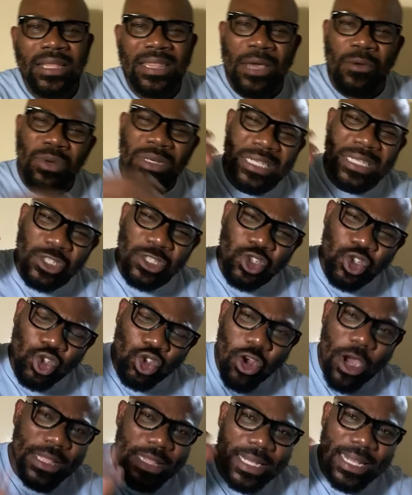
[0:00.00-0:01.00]
They would
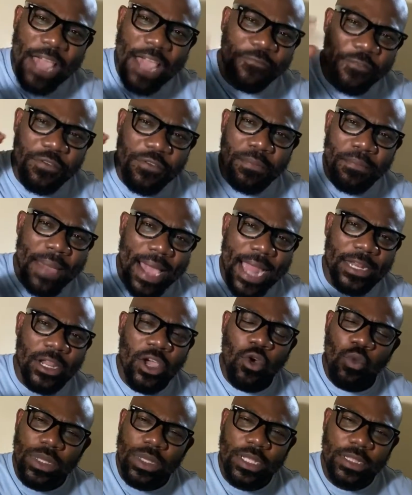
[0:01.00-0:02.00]
destroy the life of a man
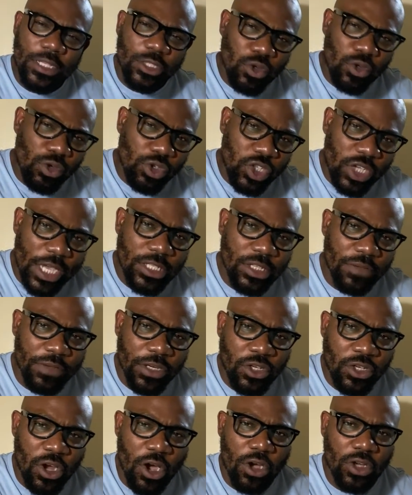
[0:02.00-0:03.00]
within the 2 shakes of a
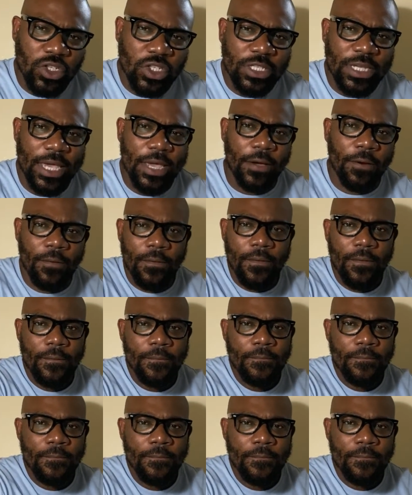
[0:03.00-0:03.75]
dog's tail.